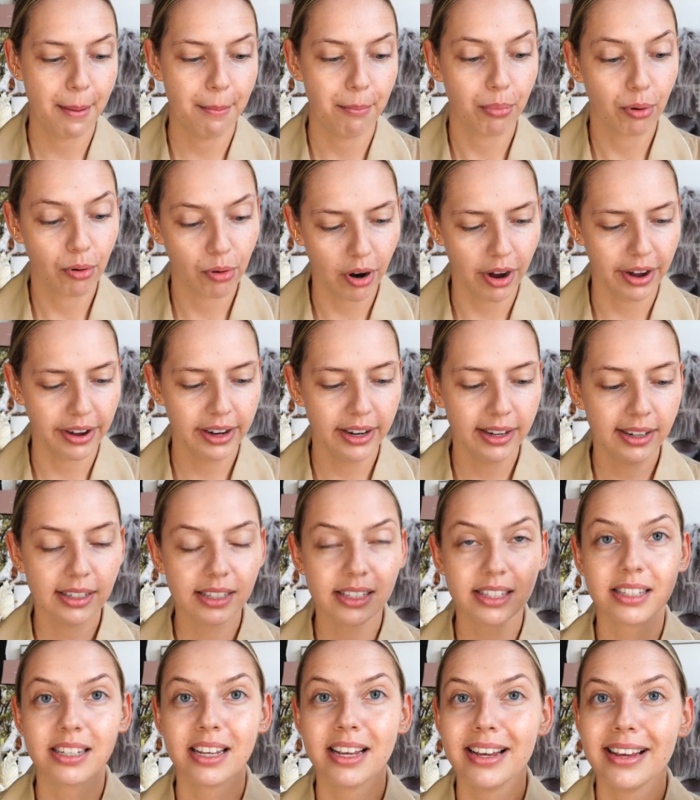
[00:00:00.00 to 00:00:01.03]

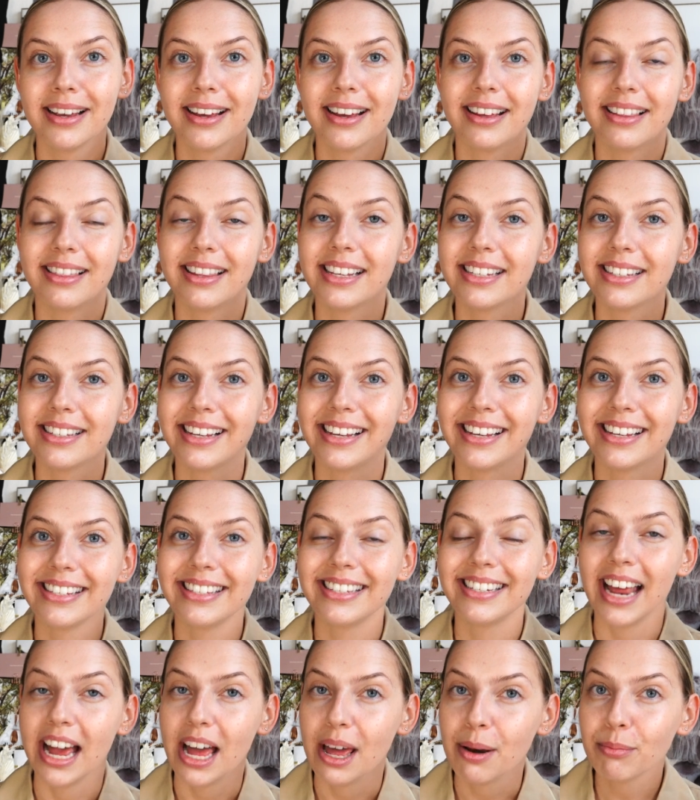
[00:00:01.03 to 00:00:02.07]
products. This is
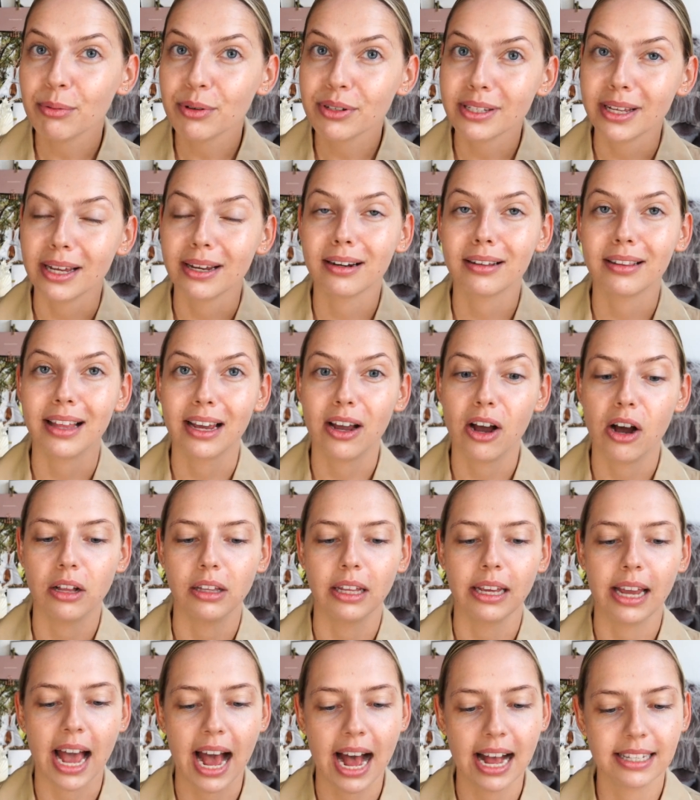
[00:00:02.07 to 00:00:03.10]
10%
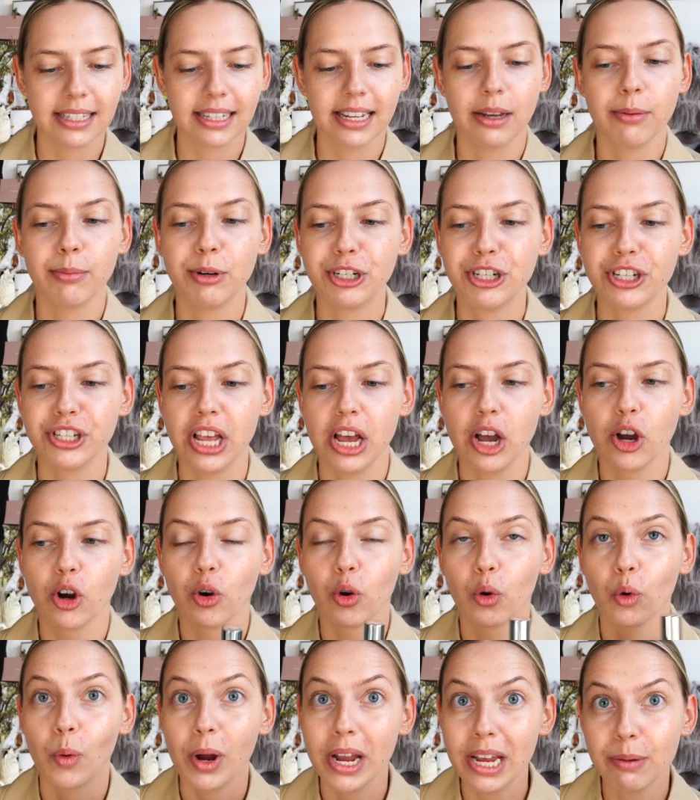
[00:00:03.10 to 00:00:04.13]
glycolic acid, which is a
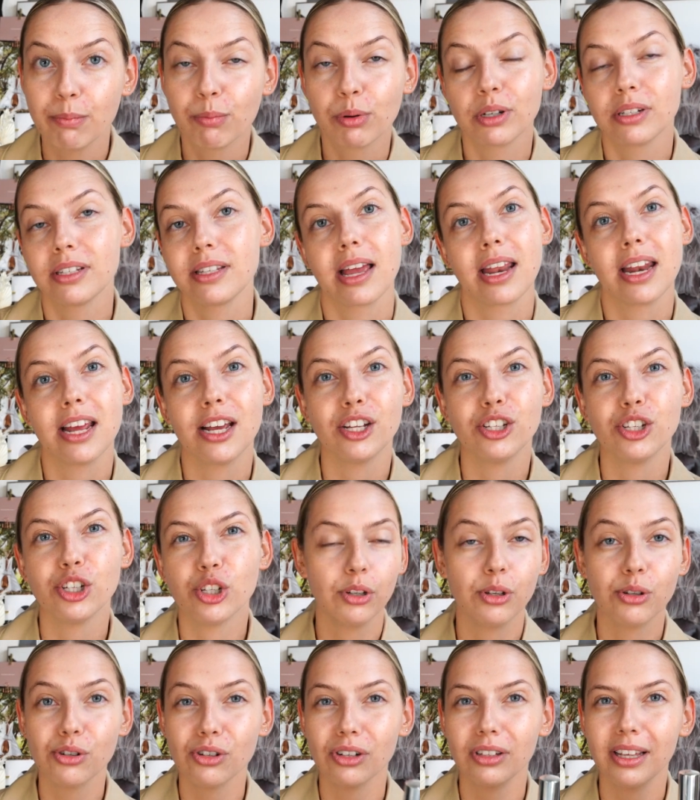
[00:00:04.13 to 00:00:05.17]
great percentage.
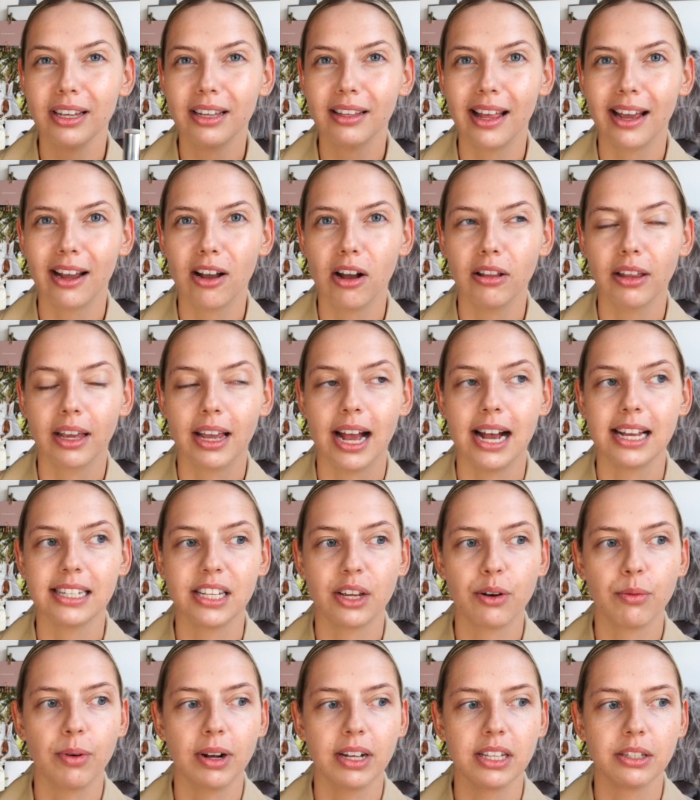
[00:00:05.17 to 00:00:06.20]
Usually glycolic
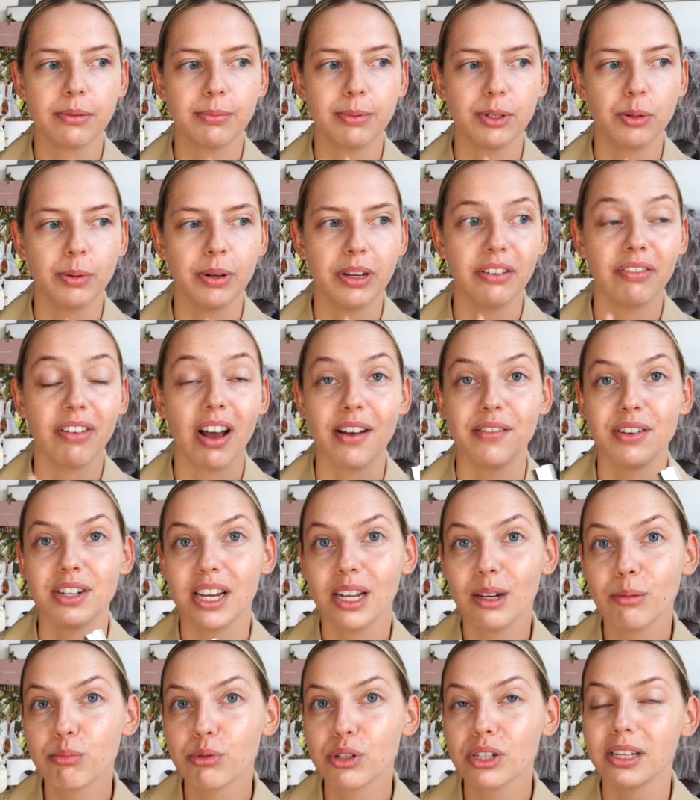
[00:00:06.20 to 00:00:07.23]
acid runs between 5
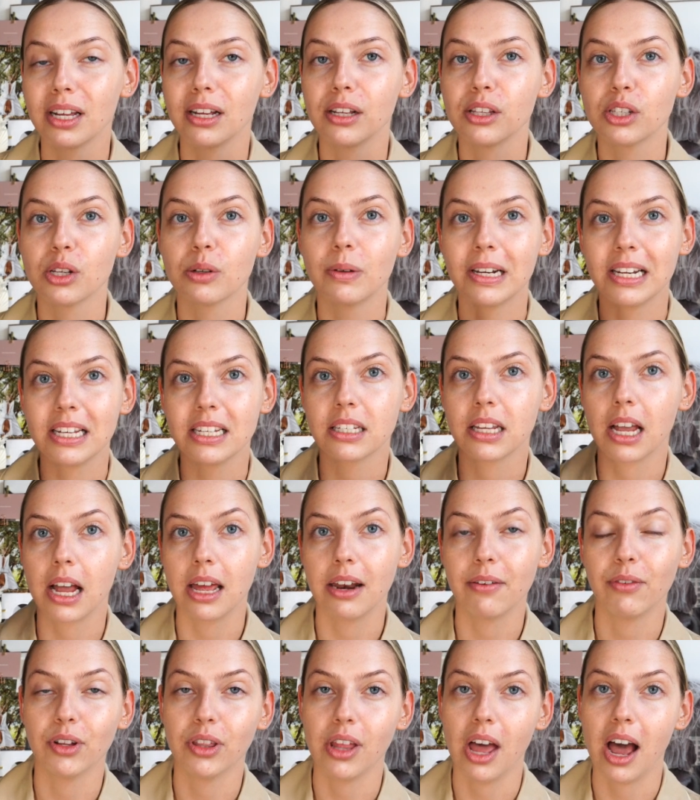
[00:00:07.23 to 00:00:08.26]
and 10%, so it is
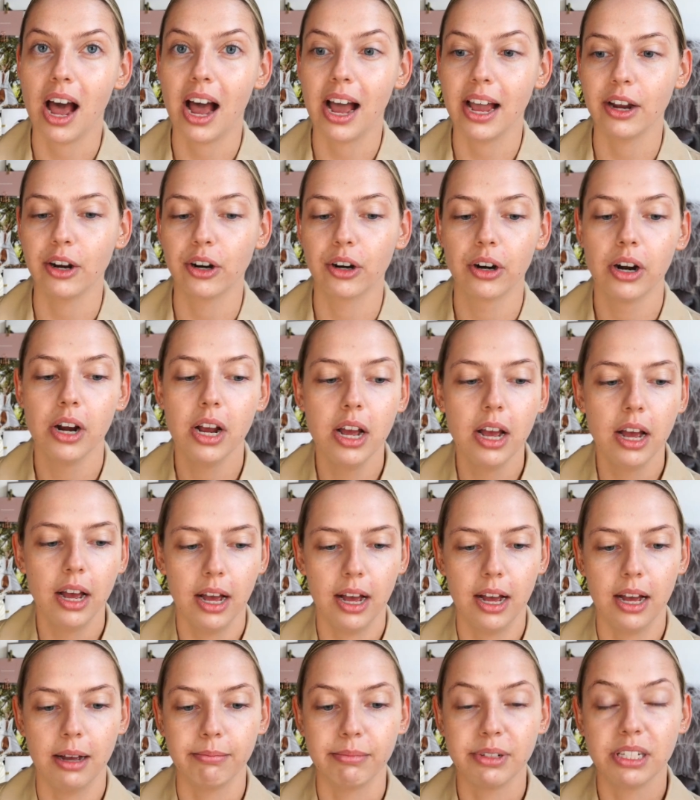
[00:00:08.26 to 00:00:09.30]
kind of on the higher
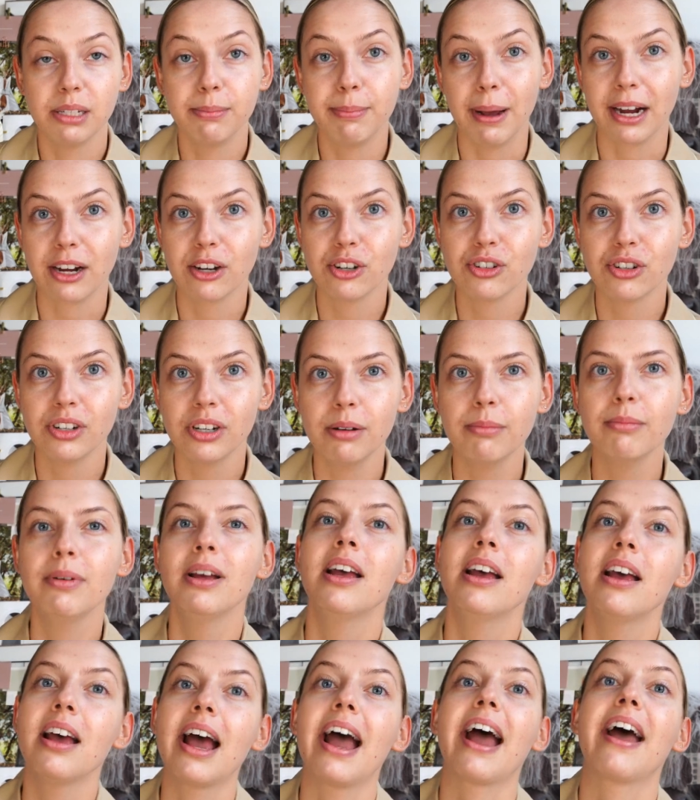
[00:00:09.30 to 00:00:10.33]
spectrum.
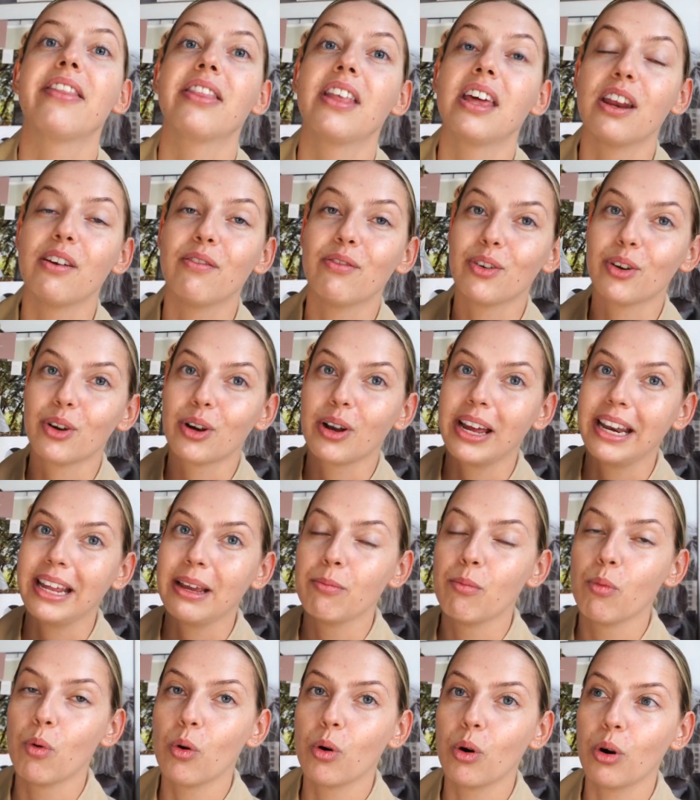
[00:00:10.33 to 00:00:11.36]
And then if you're
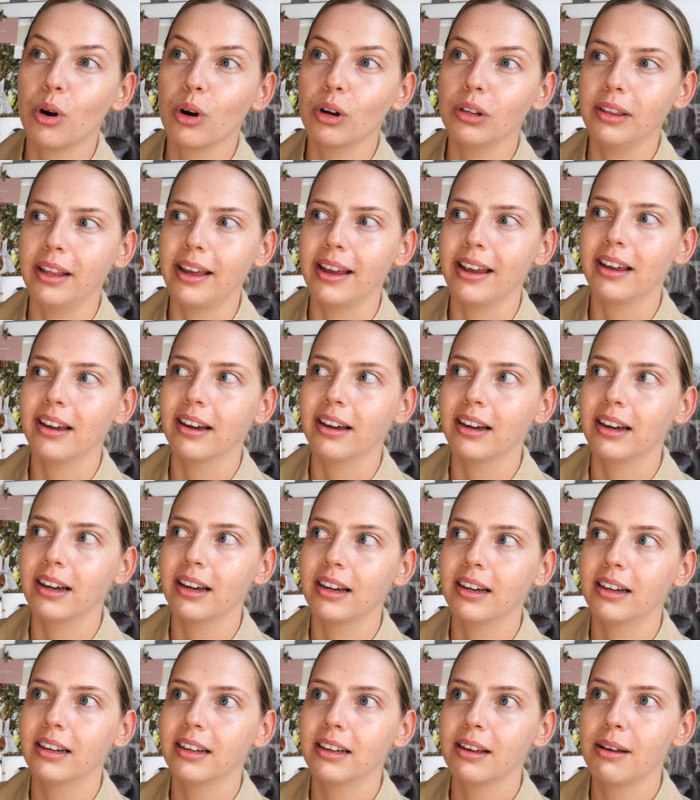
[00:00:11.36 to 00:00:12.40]
getting more like
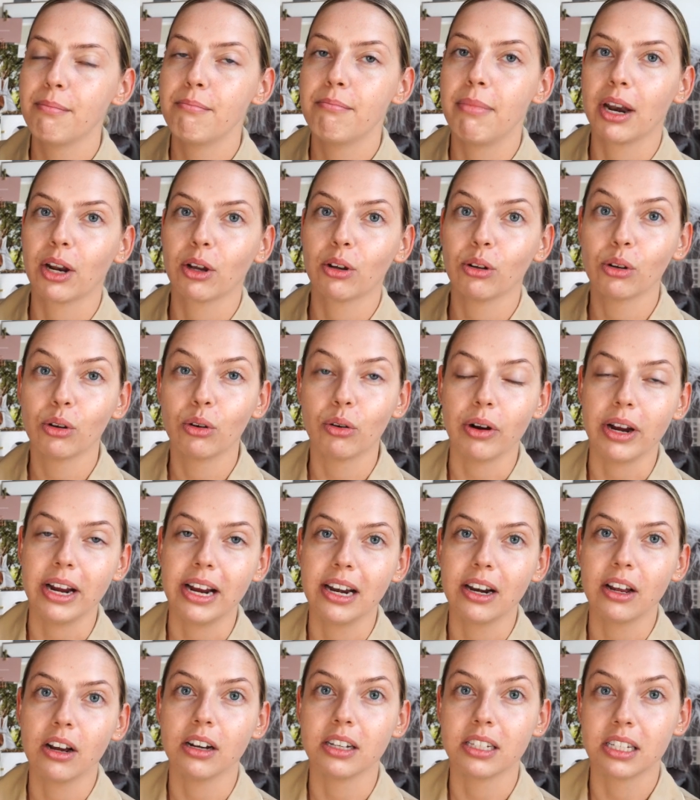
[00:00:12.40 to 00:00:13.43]
a medical
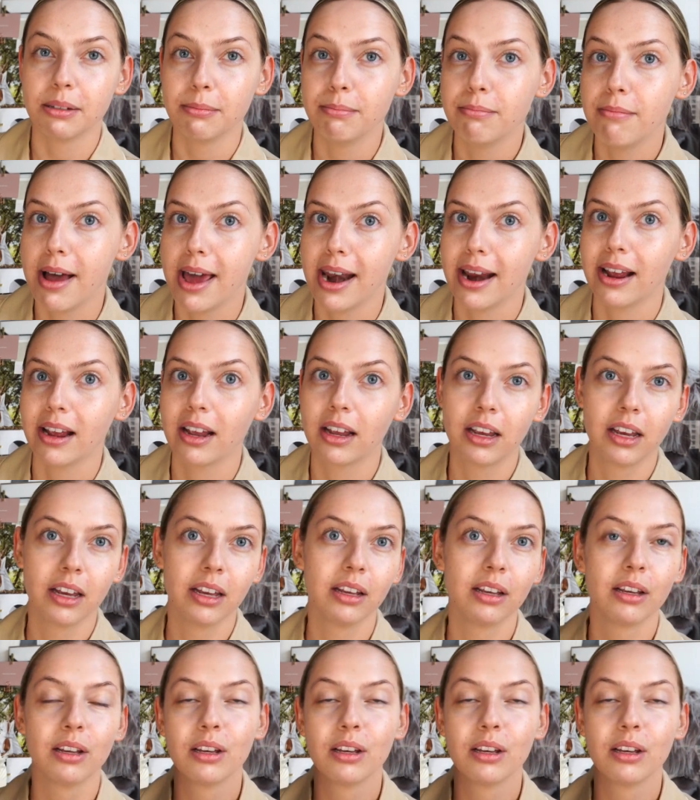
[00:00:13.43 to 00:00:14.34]
grade cosmetic